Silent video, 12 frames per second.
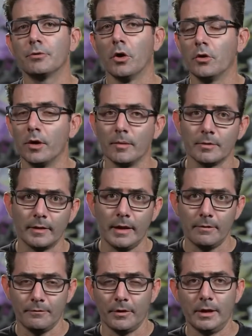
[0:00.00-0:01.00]
programs on
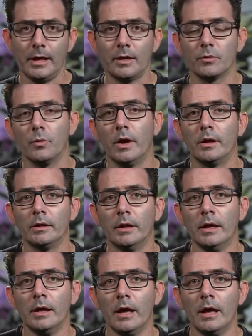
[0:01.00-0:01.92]
that front as well.